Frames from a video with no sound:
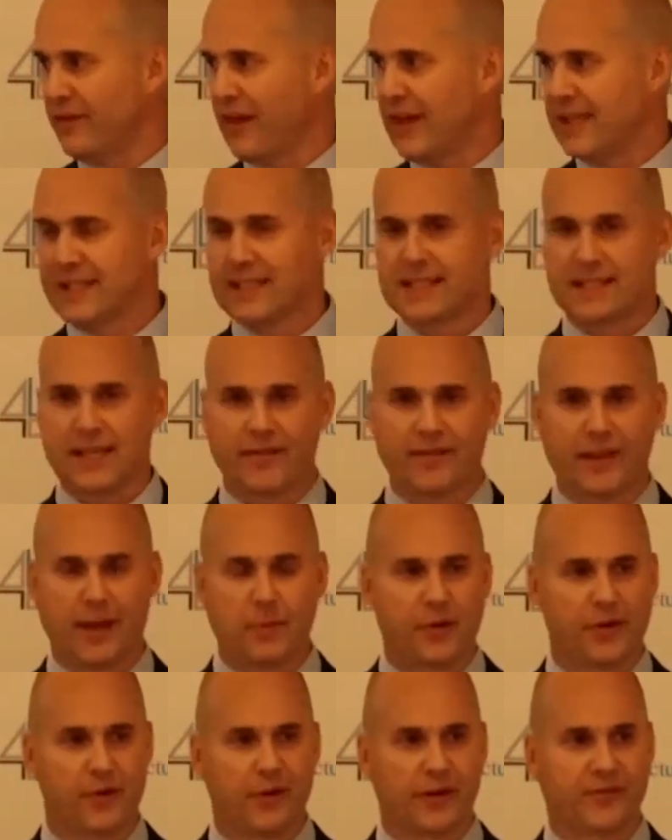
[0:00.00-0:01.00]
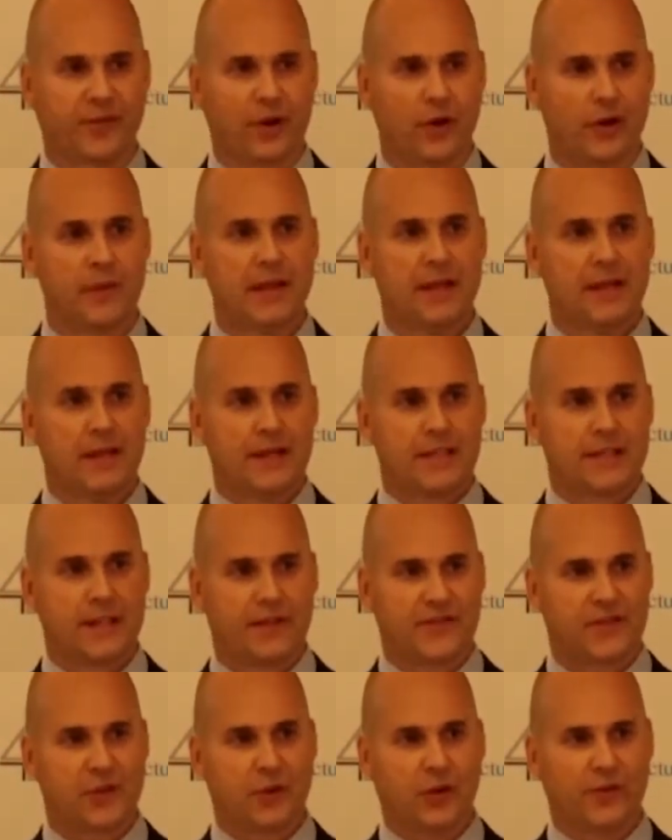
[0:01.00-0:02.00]
of assets over that period of time.
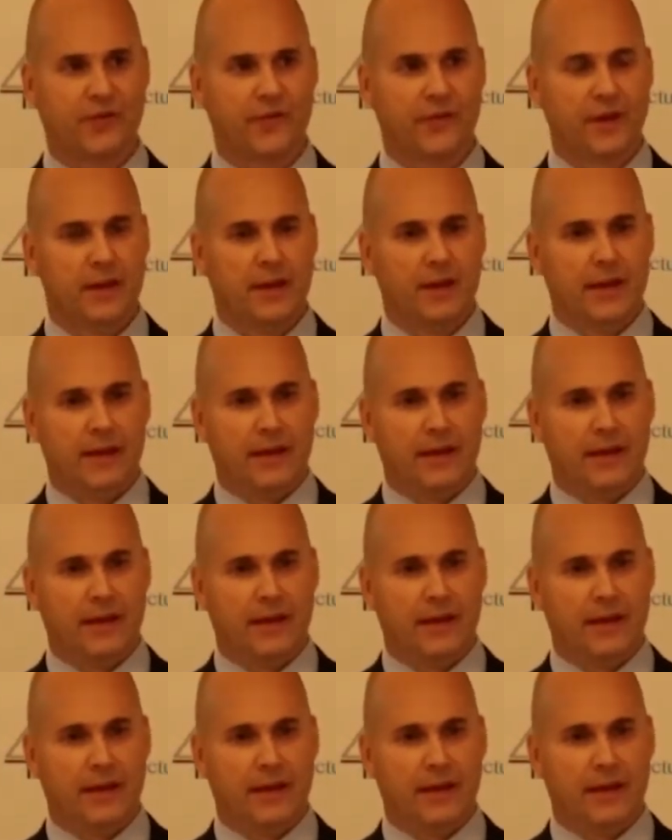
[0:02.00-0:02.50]
So they've sort of